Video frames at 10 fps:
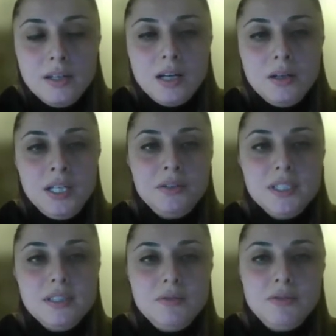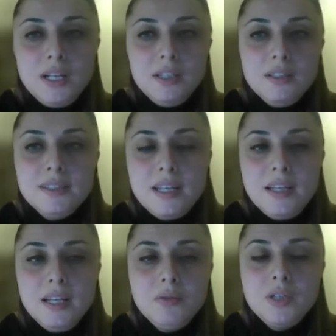Now, here is the final
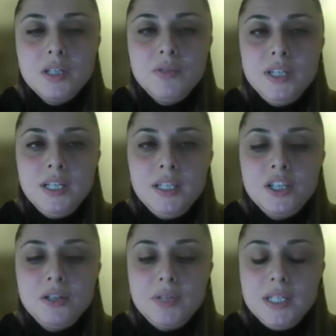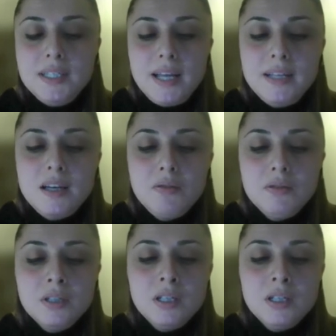setting where we generate data,